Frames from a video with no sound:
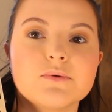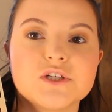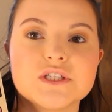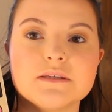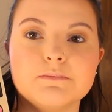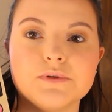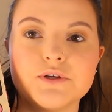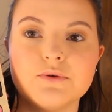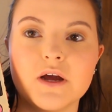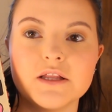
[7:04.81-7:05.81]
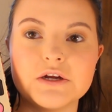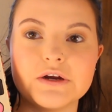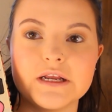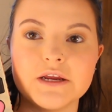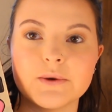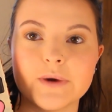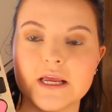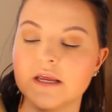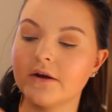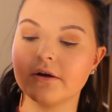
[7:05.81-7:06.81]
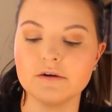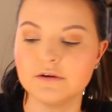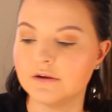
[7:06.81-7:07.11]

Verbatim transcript: which is the blue color in here, right here.